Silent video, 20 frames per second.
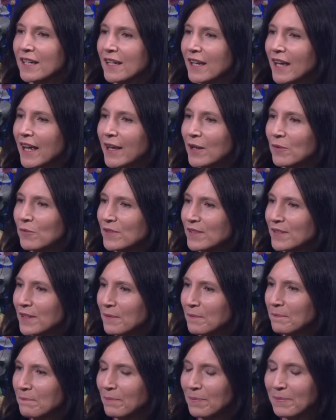And it was
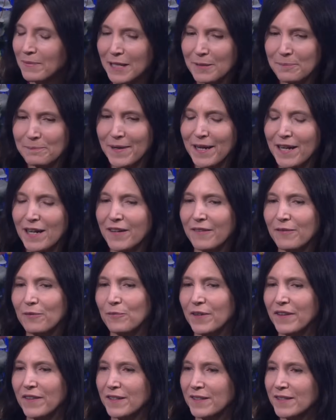a bloodbath
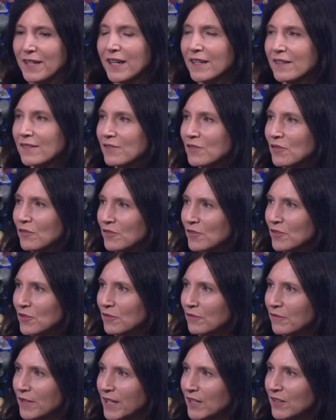when the tech stocks
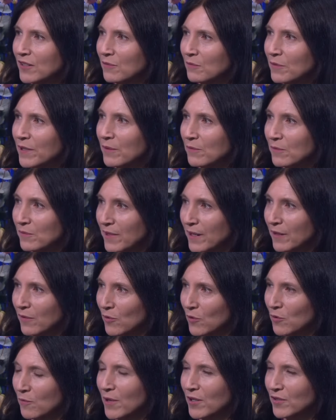corrected when they were
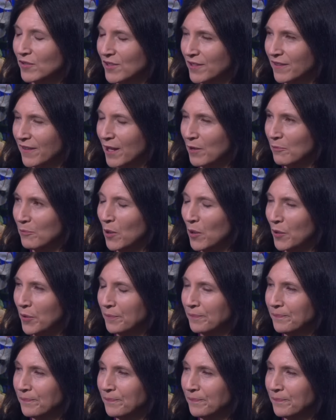almost at their bottom.